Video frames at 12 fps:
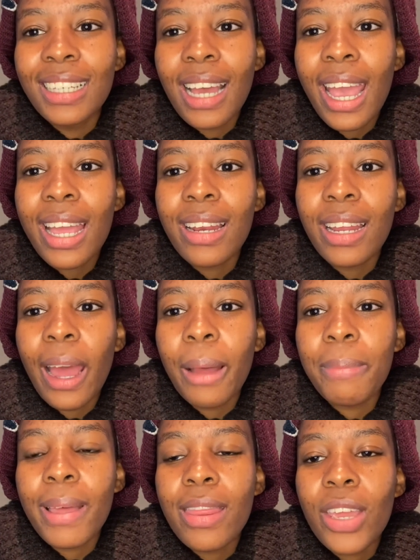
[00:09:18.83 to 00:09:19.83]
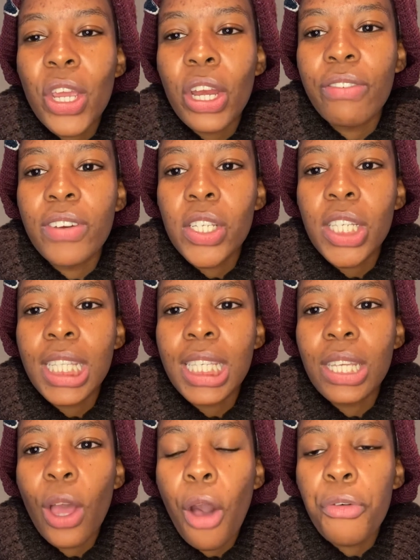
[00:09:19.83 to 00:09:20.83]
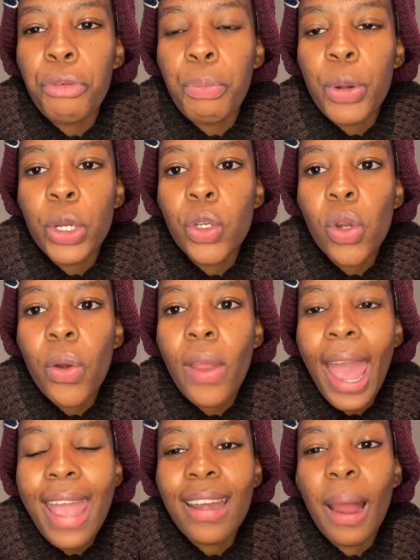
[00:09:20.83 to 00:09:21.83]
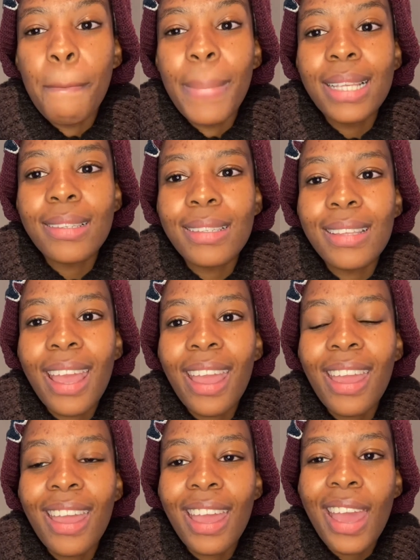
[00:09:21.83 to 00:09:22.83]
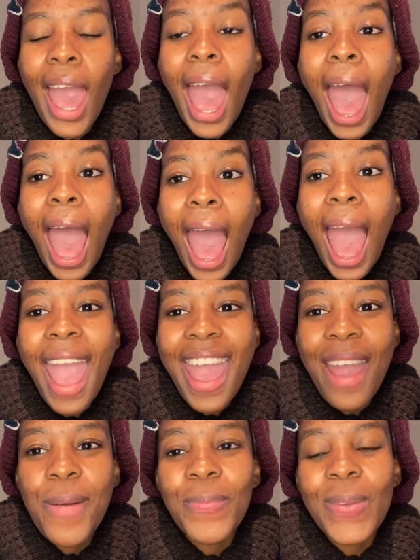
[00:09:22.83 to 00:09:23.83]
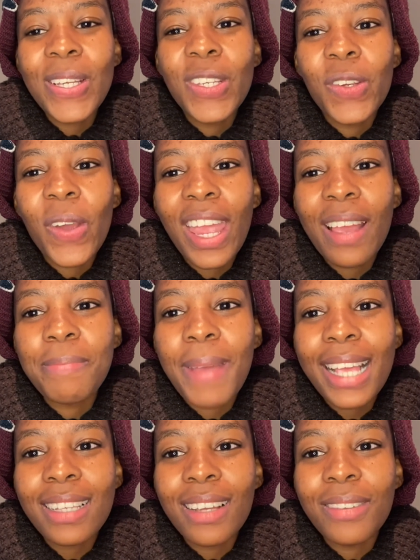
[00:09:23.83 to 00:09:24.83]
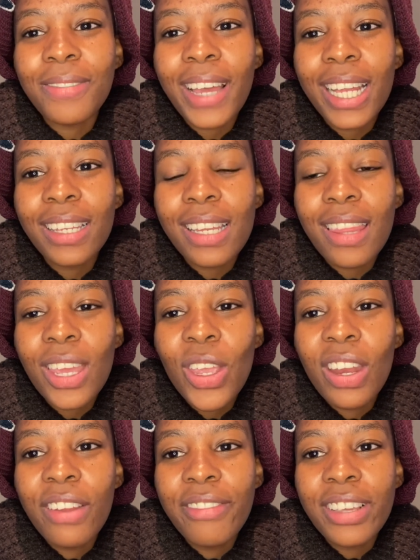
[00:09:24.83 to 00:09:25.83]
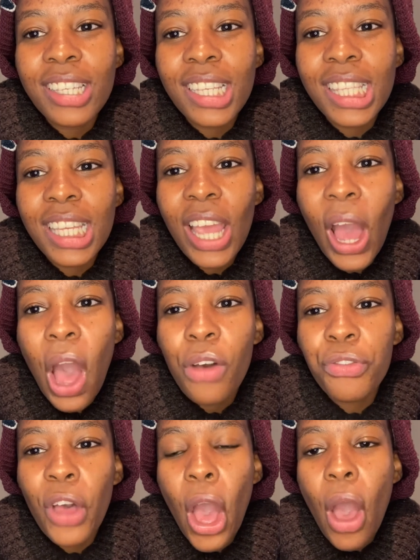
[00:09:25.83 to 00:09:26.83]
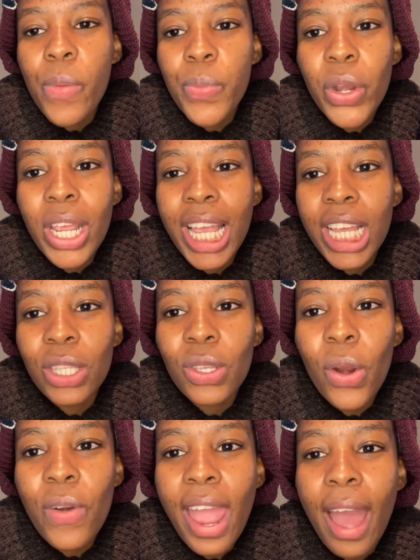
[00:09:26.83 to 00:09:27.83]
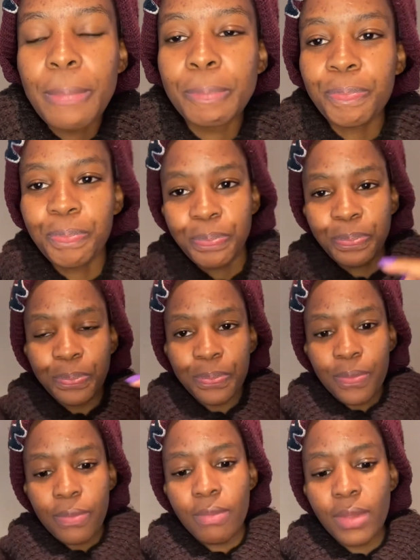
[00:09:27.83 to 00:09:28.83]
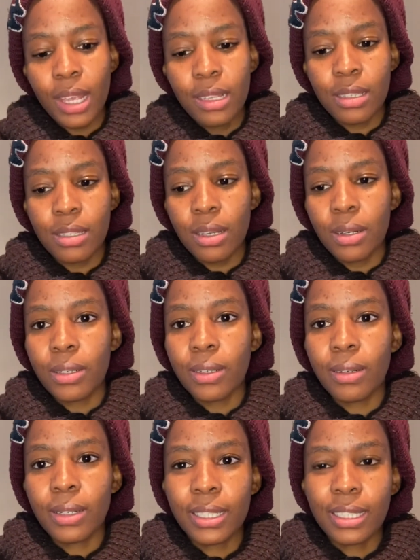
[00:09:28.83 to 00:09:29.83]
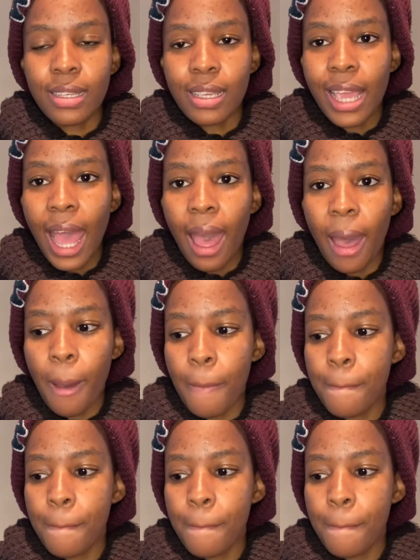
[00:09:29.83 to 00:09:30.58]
I ended up at the University of Pretoria, and I must say, I am enjoying myself at the University of Pretoria. So yeah,